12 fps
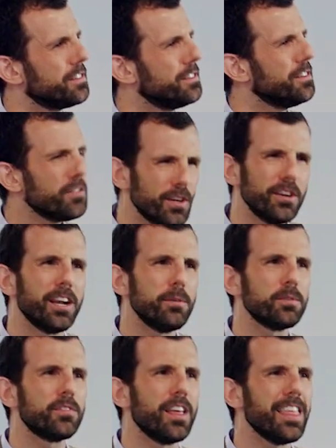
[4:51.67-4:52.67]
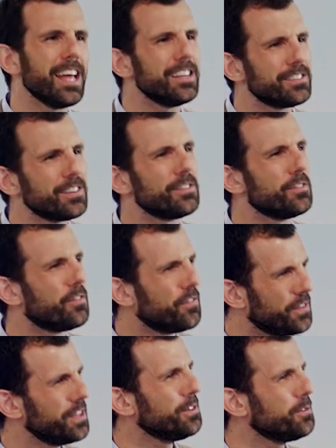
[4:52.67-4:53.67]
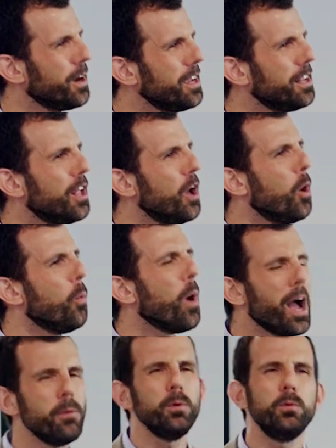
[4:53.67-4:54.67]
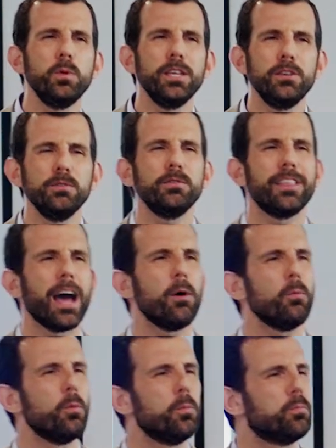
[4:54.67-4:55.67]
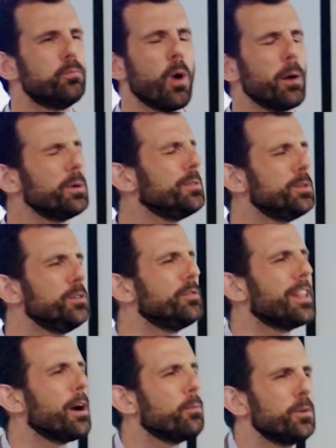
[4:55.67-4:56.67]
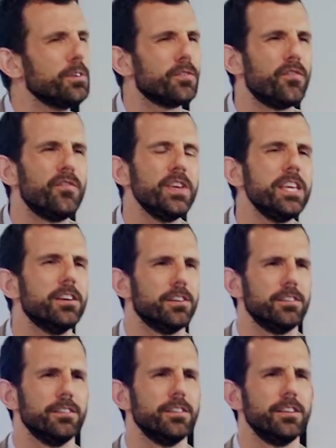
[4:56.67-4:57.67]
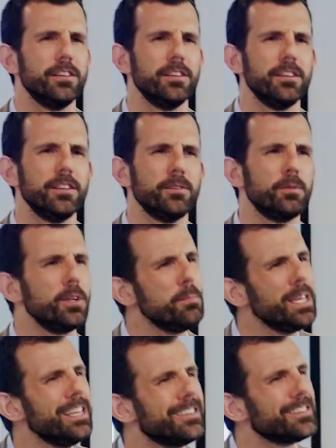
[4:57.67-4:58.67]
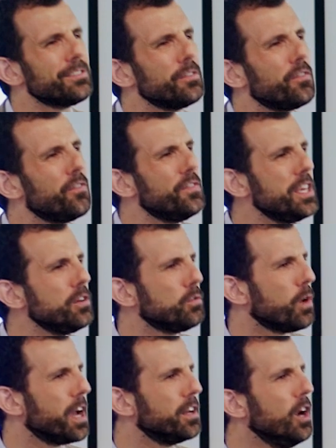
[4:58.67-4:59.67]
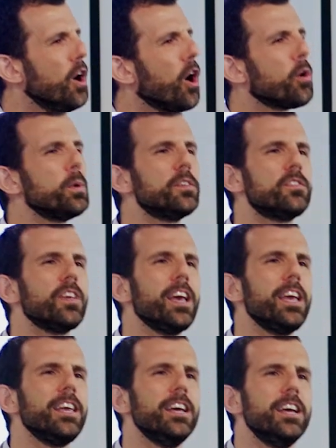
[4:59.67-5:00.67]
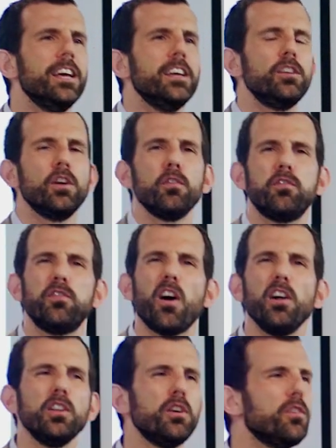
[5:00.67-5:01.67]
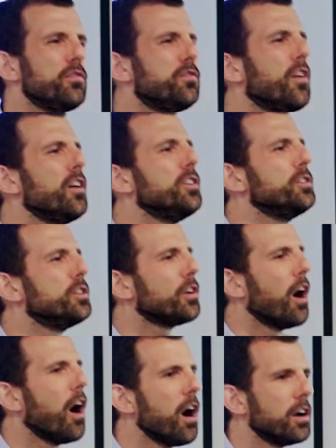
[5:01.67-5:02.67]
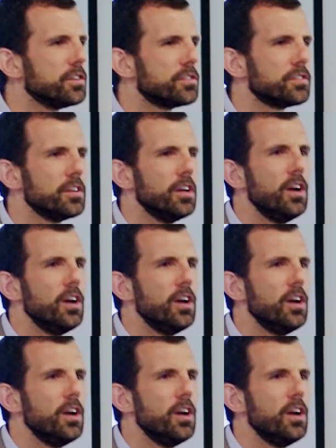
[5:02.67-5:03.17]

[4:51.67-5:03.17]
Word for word: You ever heard anyone say that? It doesn't feel right? Why would we use that, why would we use that word feel? What do you mean it doesn't feel right? Or we say, you know, follow, follow your heart.